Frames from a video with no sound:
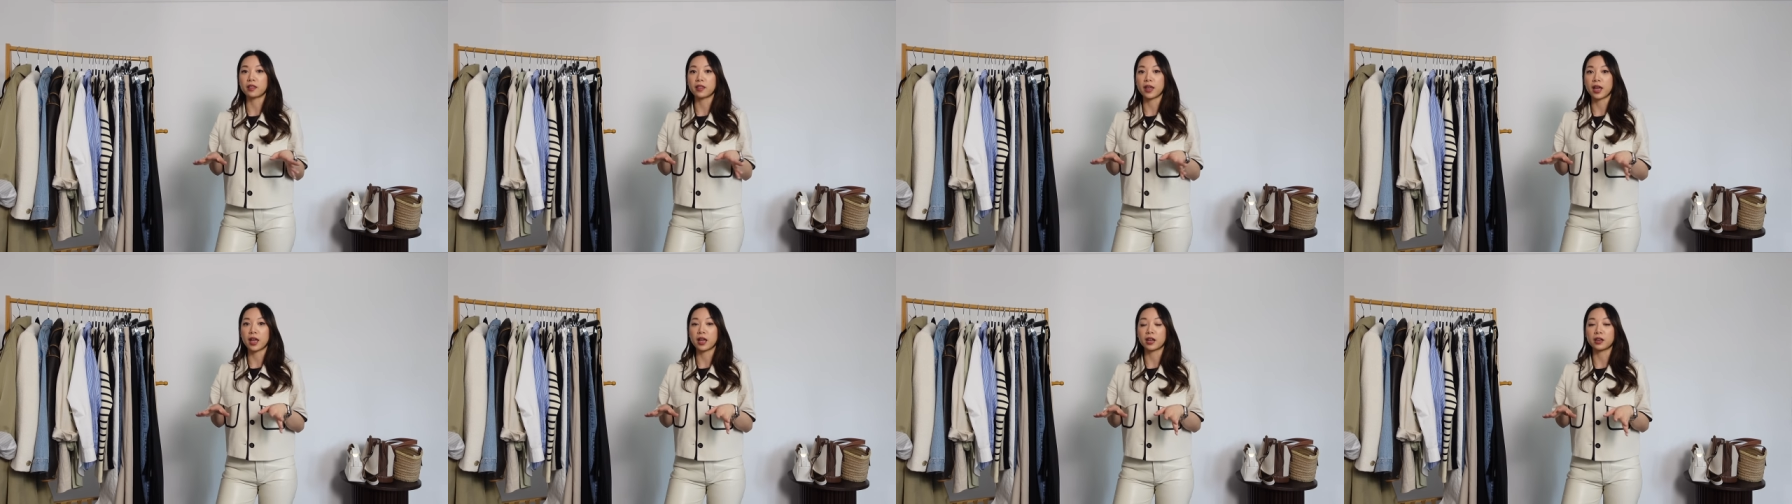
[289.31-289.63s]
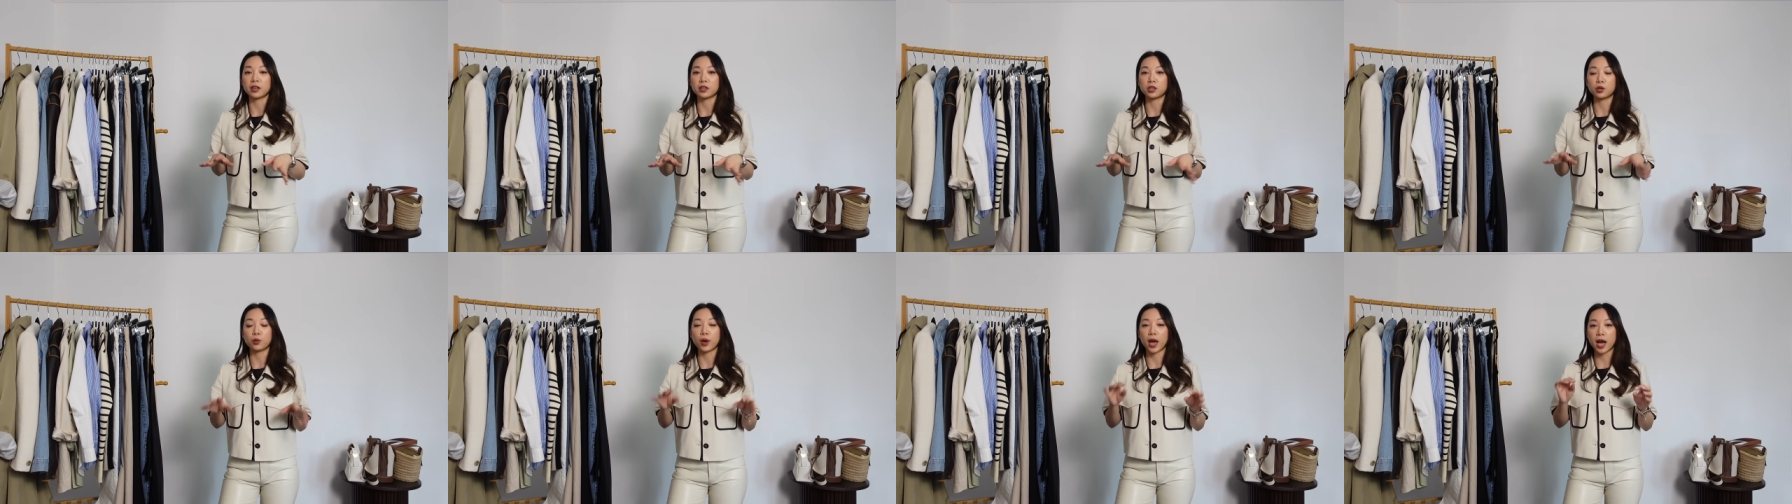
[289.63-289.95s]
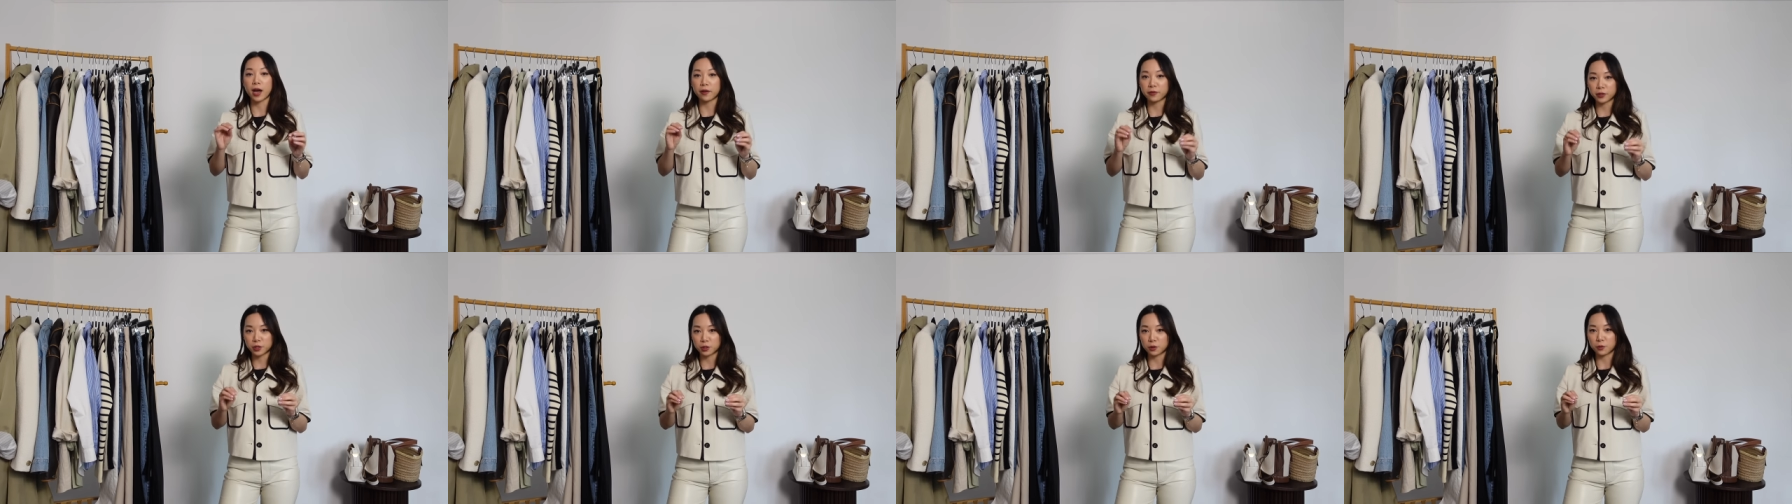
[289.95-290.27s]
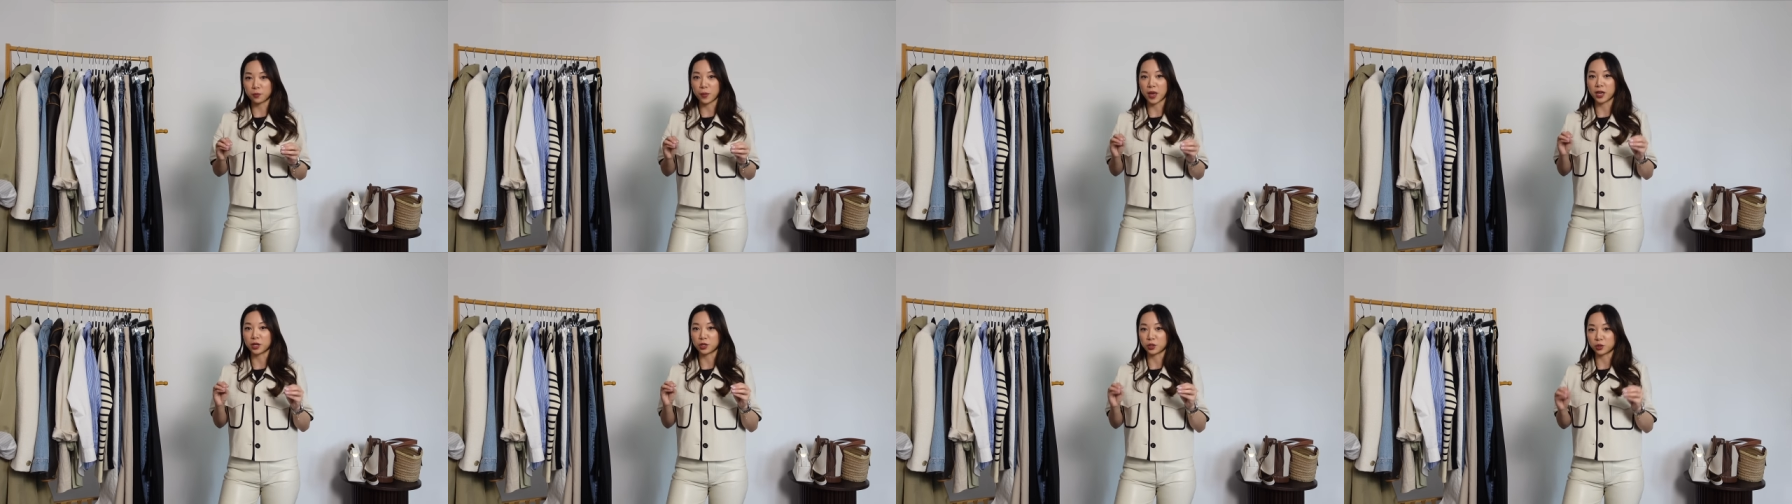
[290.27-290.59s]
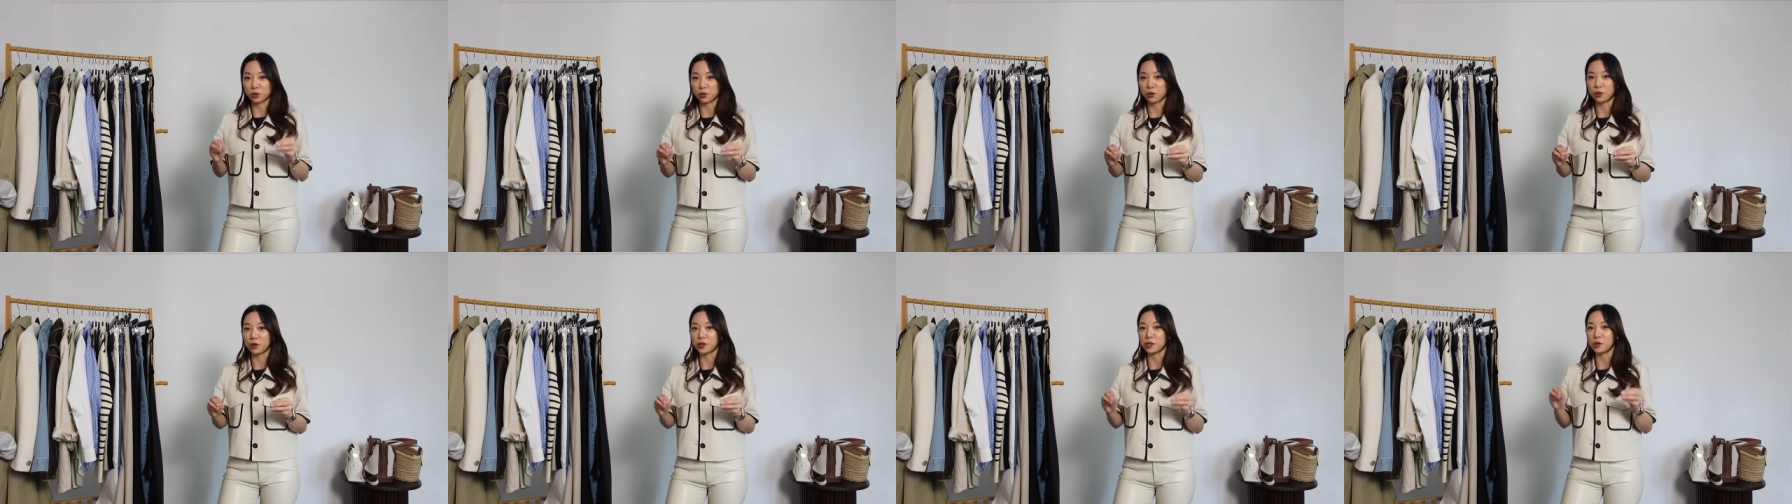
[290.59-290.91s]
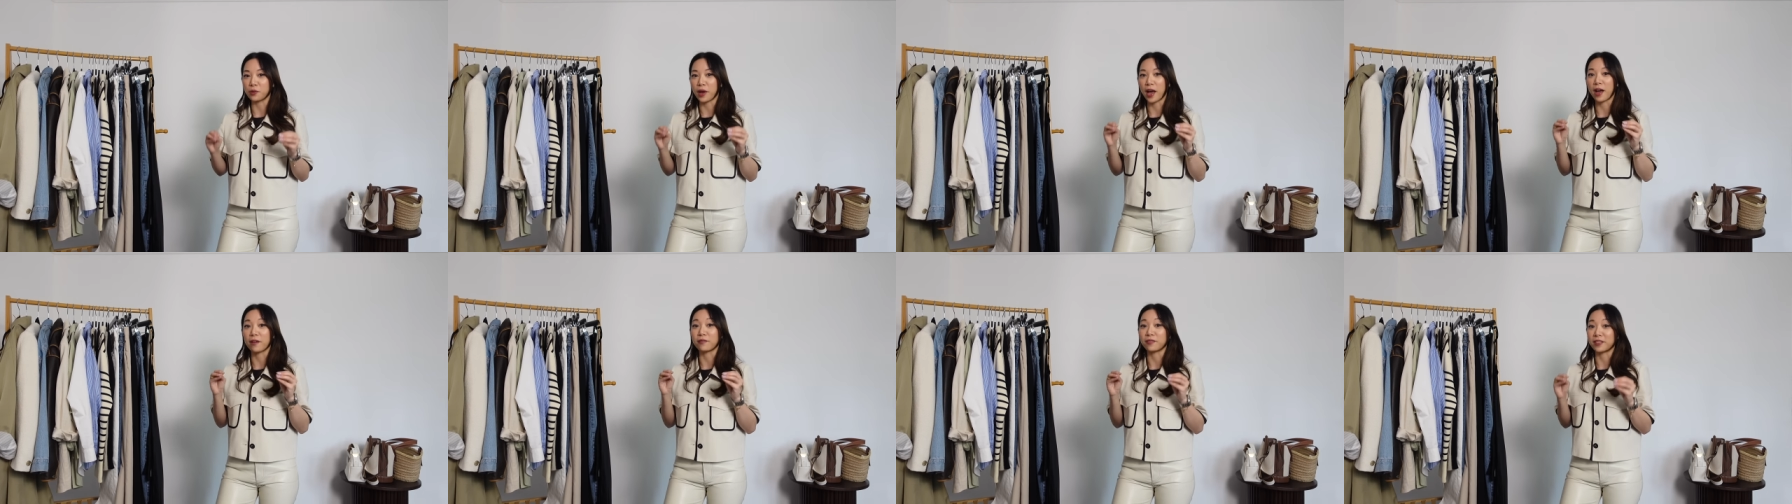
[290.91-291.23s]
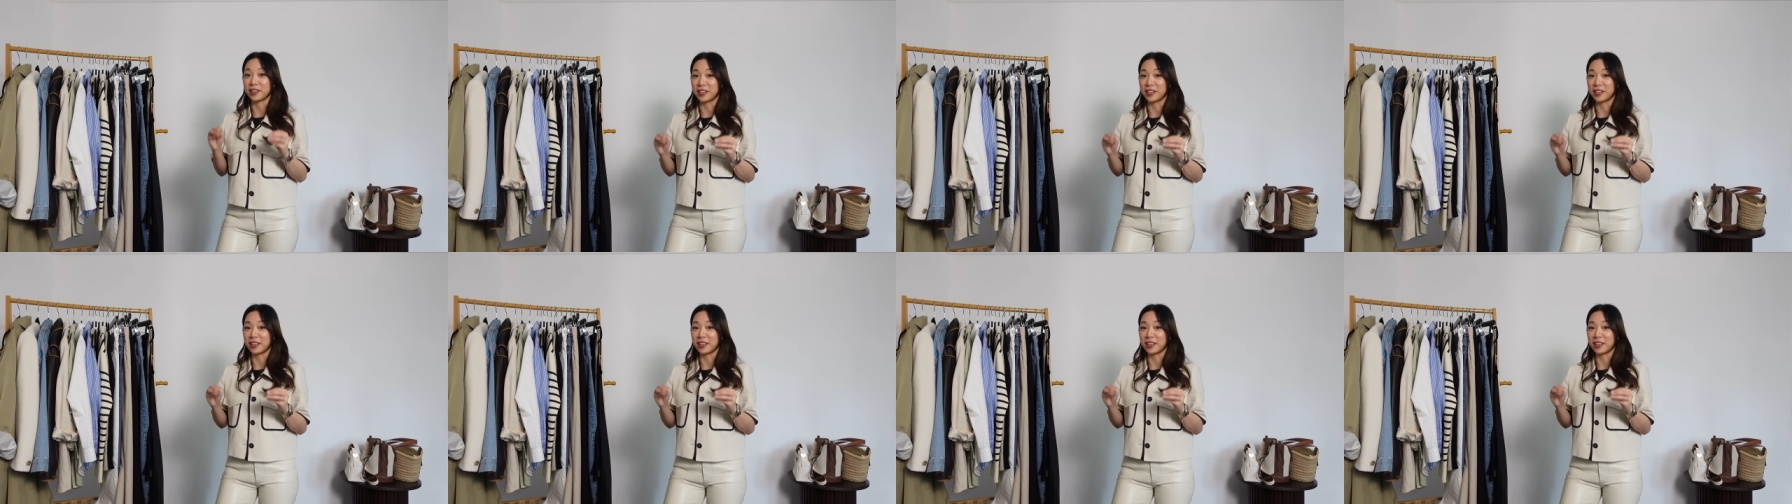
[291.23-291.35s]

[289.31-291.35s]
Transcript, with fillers: then you have to make sure you have